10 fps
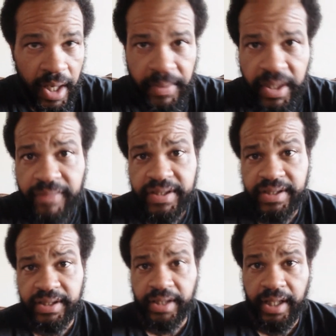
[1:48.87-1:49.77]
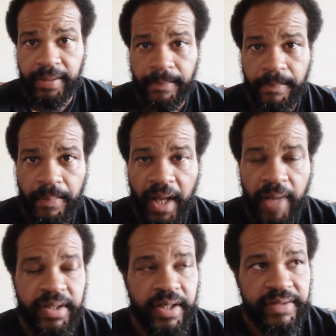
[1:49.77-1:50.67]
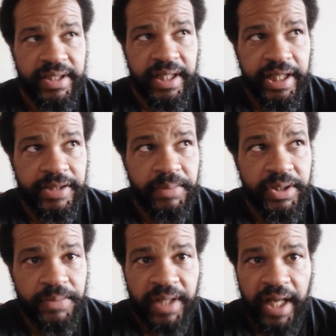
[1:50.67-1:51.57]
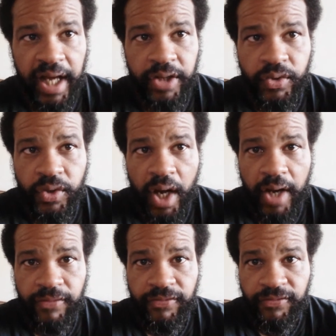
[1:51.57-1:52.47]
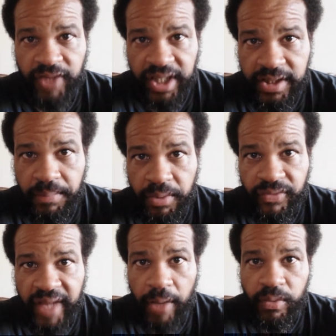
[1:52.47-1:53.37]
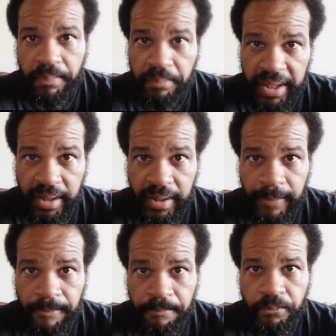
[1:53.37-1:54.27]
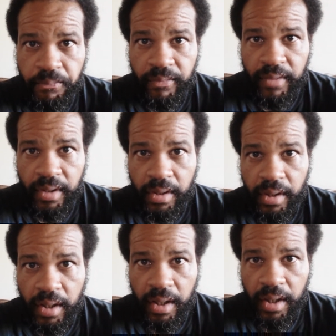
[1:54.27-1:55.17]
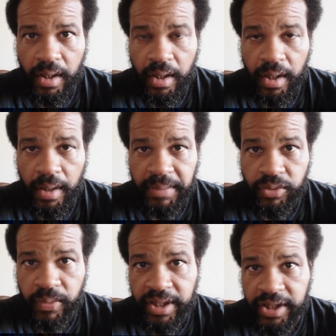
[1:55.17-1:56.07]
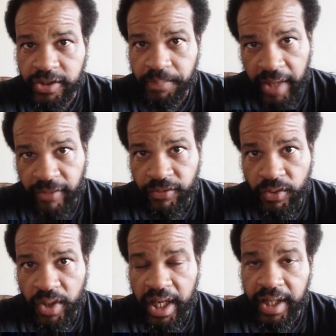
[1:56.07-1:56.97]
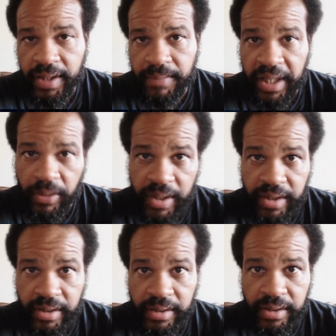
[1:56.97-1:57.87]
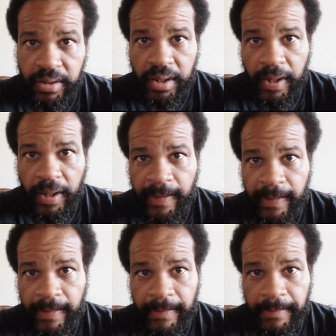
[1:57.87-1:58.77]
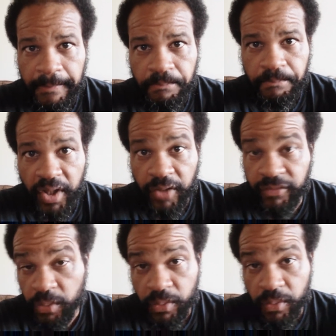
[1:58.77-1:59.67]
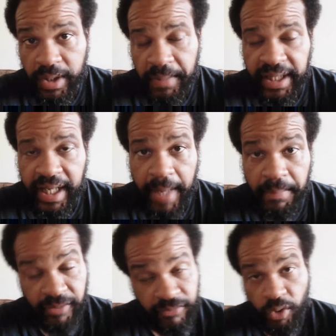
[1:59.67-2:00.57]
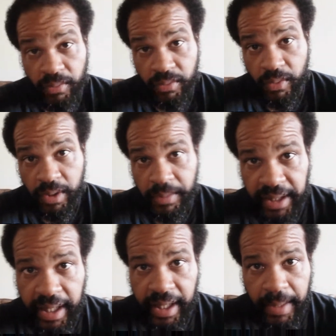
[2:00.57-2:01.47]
I would love to see that. I would love to see an exhibition, but I don't know how feasible that would be uh, between Spadafora and Mayweather um, if they would want to make that happen, if Floyd would want to make that